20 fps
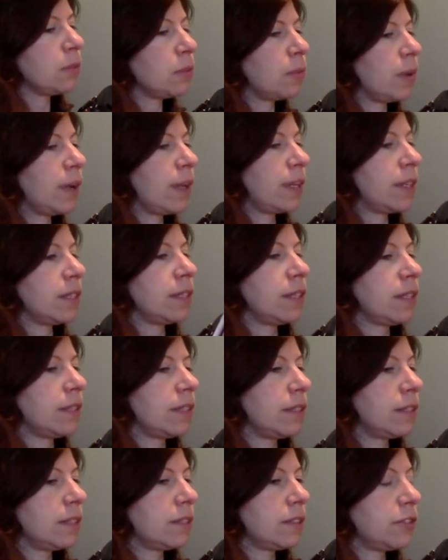1,
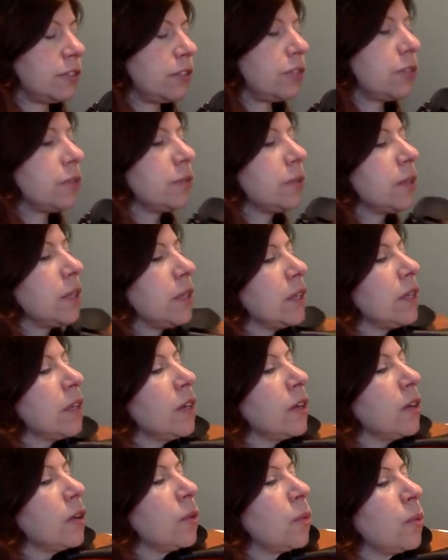2,
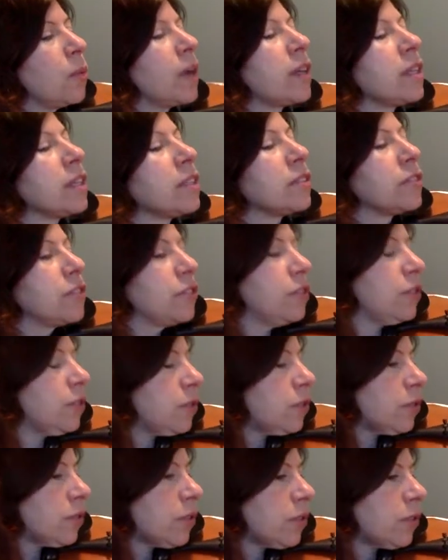1,
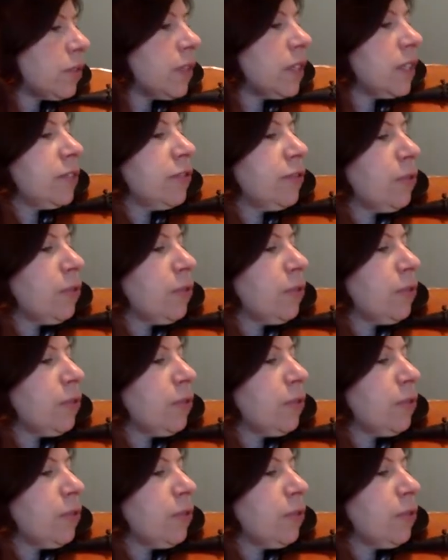2, 3,